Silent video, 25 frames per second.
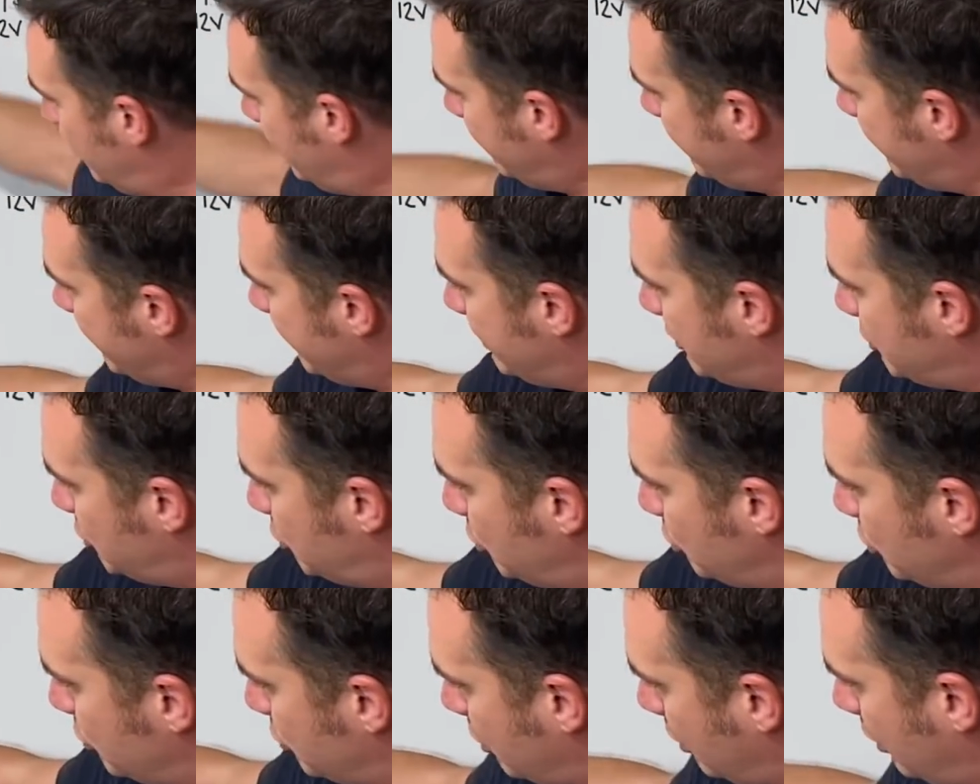is
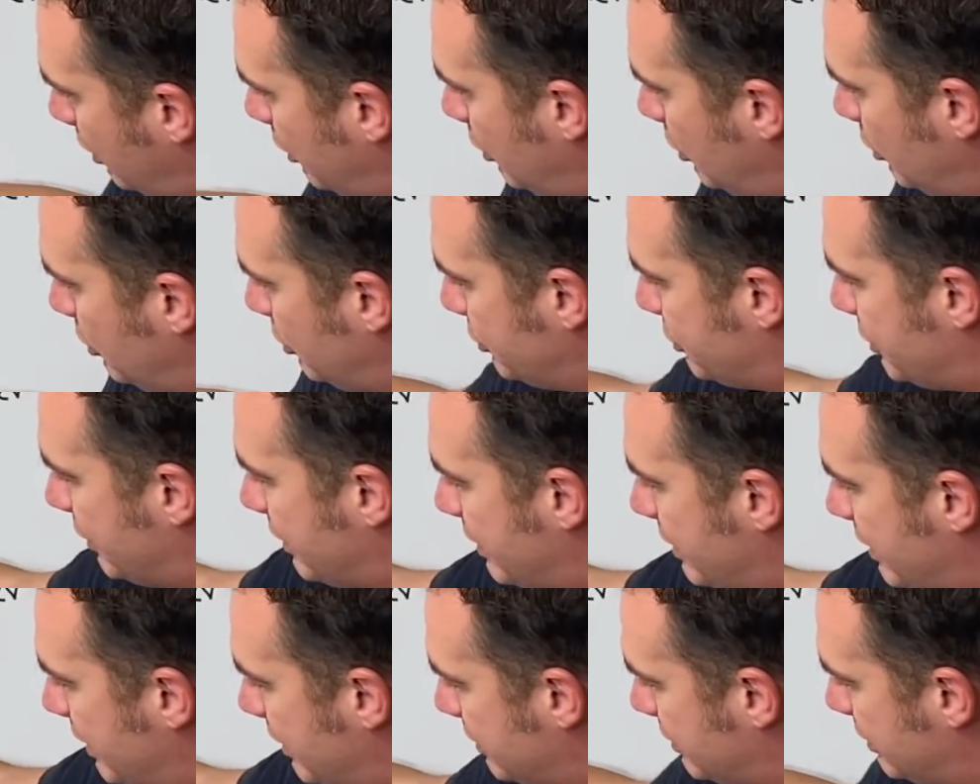just closing
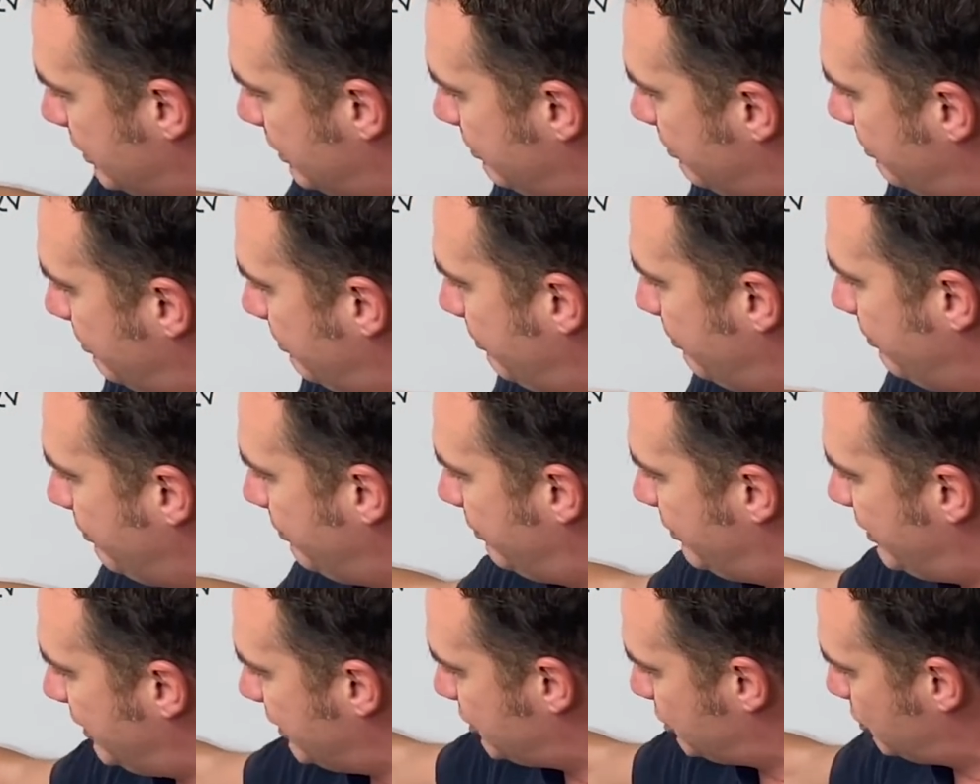this
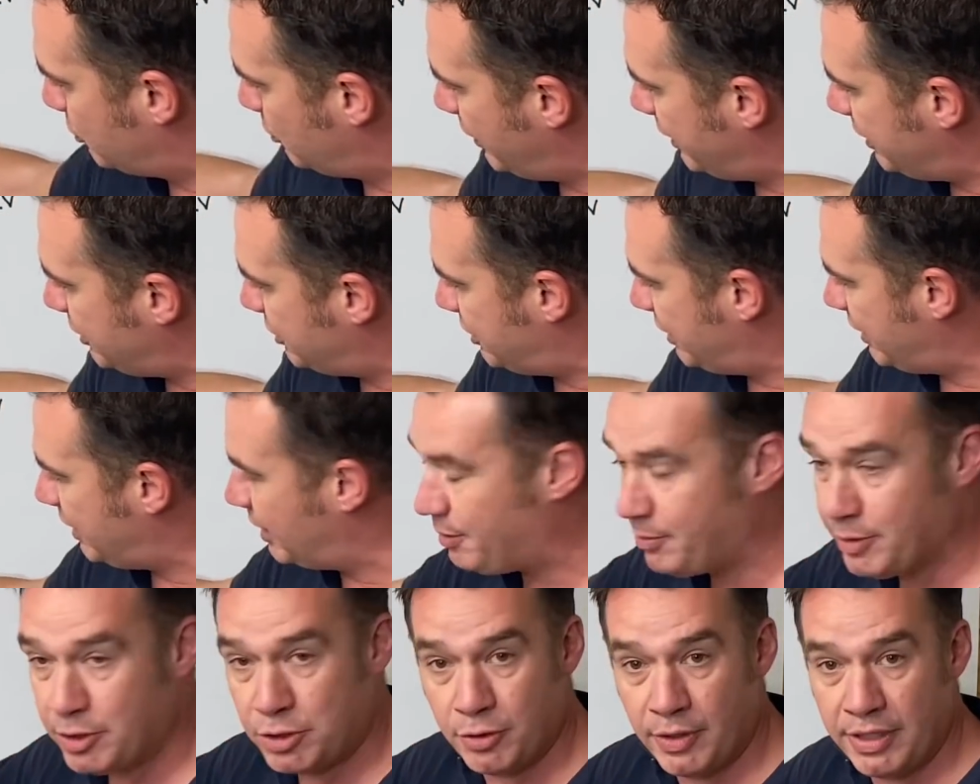switch here
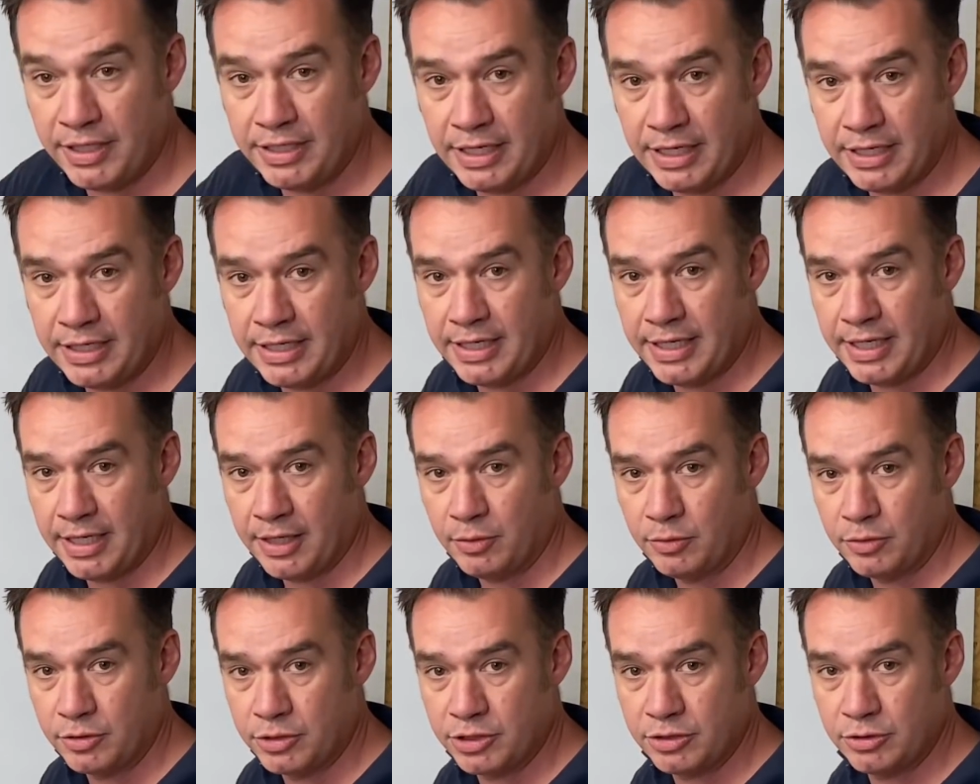between in and
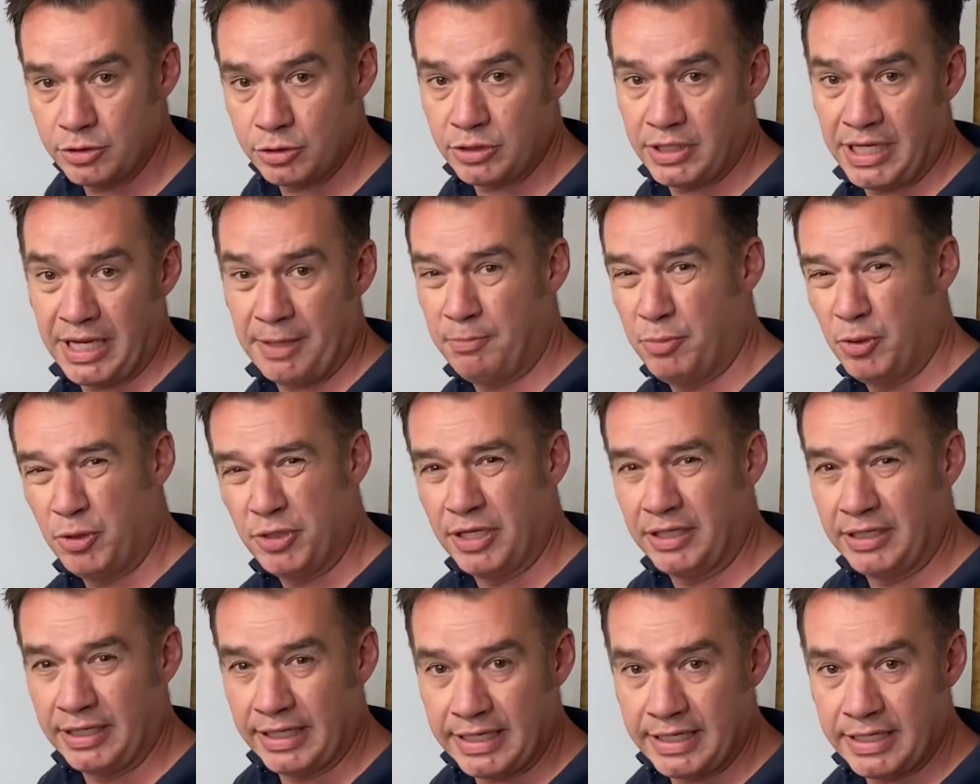out, just like putting
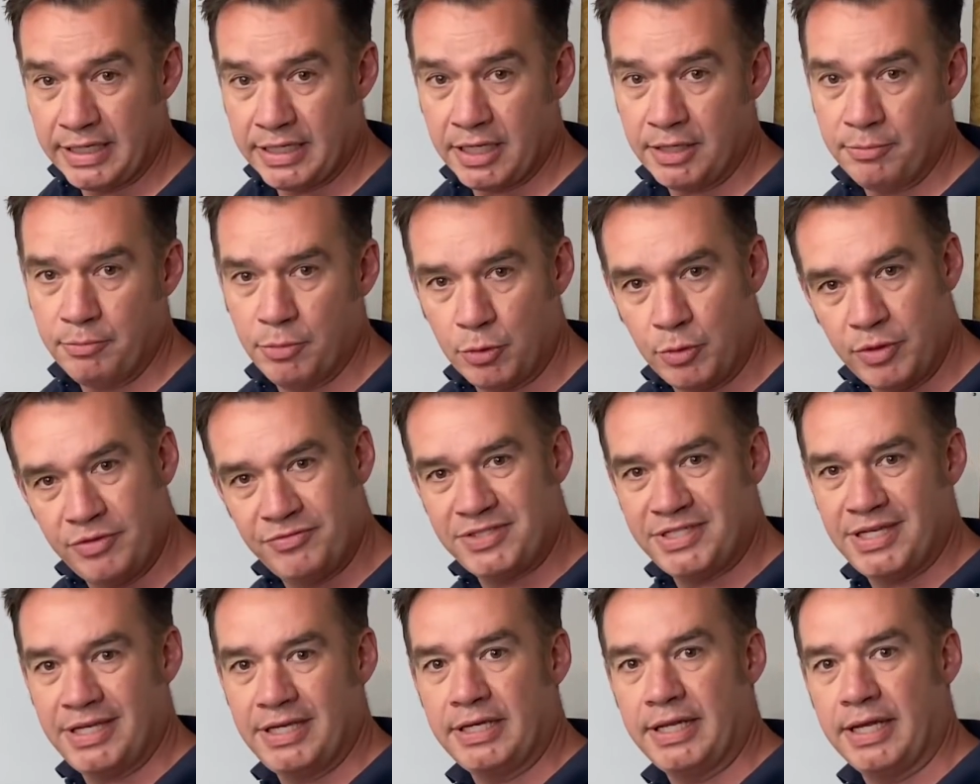a link in, but we've
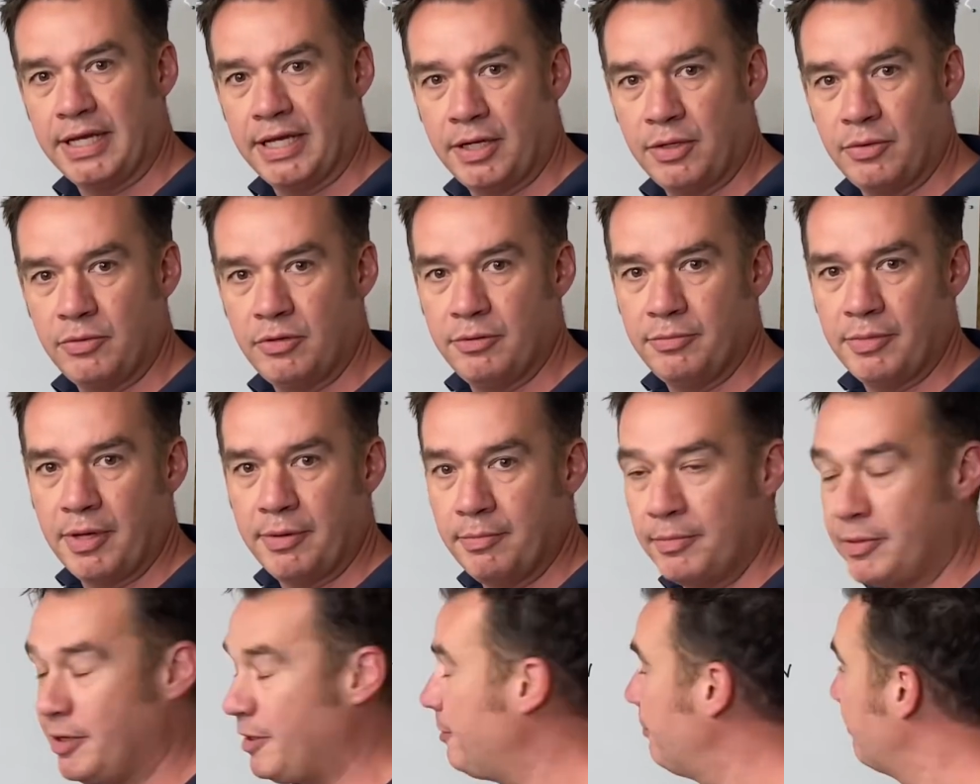taken it out, remember.